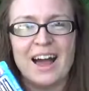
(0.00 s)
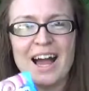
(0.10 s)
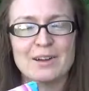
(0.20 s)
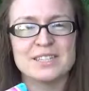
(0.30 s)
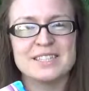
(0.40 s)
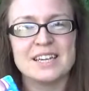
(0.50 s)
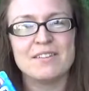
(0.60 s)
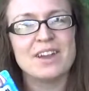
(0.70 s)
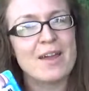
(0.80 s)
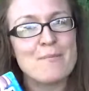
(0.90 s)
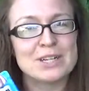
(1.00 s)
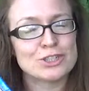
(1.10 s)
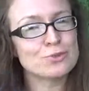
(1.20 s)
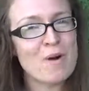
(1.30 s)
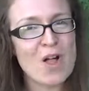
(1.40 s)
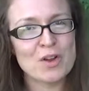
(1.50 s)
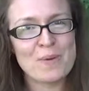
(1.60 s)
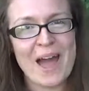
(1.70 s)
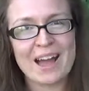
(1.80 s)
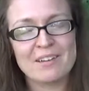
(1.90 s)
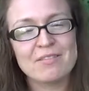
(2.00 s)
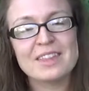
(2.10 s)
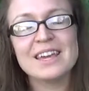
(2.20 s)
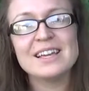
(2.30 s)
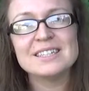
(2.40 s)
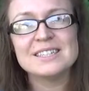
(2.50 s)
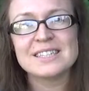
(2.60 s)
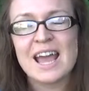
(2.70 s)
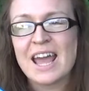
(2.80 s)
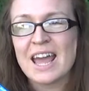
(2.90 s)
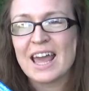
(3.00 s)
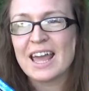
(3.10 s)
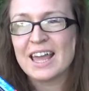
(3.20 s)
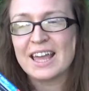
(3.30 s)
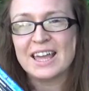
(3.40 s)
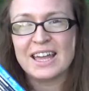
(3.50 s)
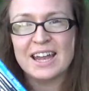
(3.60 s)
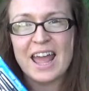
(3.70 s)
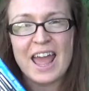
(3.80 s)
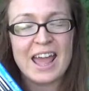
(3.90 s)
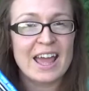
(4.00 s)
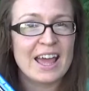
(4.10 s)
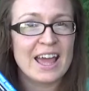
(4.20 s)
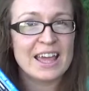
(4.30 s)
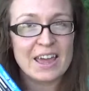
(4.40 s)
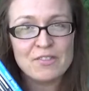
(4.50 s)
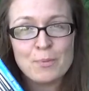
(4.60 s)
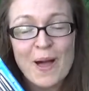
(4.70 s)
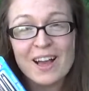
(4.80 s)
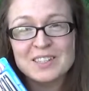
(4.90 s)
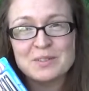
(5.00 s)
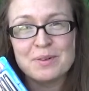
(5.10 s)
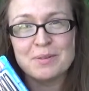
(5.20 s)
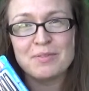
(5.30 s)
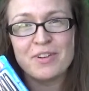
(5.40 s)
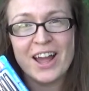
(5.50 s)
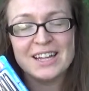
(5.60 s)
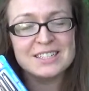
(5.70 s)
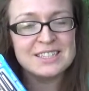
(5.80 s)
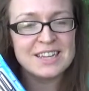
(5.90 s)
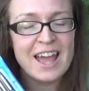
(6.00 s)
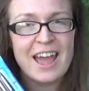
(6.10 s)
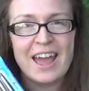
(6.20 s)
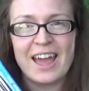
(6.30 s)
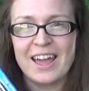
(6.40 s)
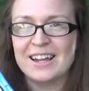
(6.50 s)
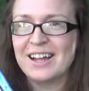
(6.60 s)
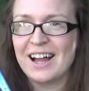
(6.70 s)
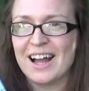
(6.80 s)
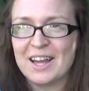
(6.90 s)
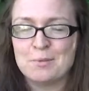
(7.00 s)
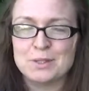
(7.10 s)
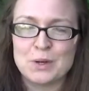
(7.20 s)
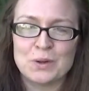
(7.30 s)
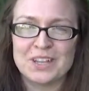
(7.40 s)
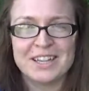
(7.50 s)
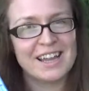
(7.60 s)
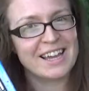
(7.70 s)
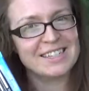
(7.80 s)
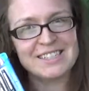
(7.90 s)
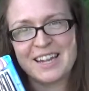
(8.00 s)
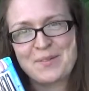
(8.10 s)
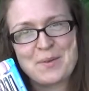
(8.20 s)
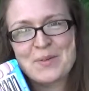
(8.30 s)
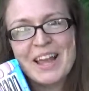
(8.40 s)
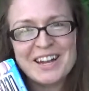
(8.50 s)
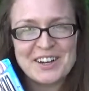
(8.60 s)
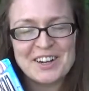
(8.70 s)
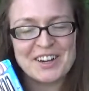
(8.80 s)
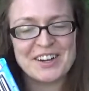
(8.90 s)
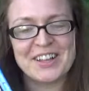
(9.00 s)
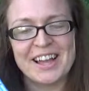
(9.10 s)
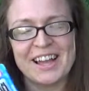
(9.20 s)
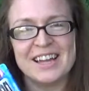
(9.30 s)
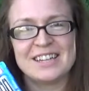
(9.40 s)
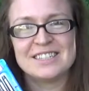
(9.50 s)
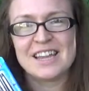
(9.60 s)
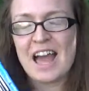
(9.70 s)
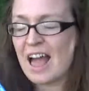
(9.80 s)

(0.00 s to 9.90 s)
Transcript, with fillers: I received a much smaller pack of these in a gift box from a friend, and I am totally, like I said, I'm a planner girl, and